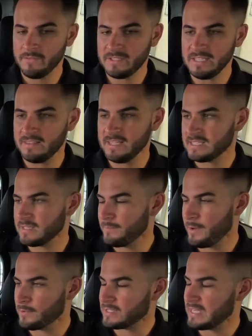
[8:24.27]
Obviously, this
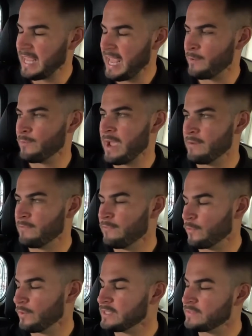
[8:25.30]
compared to, say, a
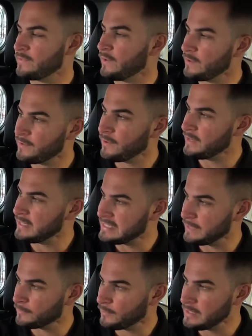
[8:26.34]
RAV4, it's very, very
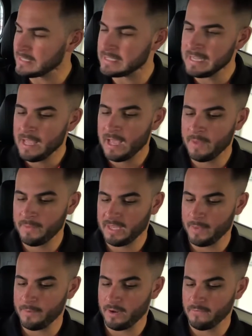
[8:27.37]
different. They
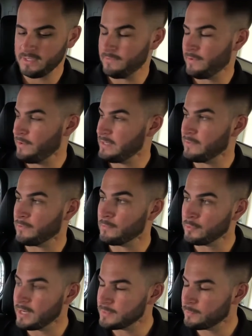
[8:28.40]
come in obviously at very
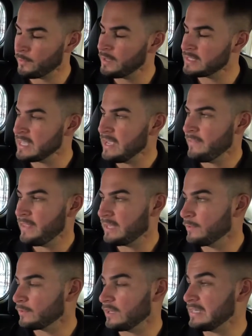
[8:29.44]
different price points. They
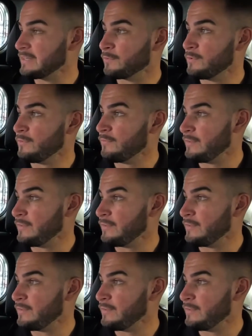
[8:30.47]
come with a lot of different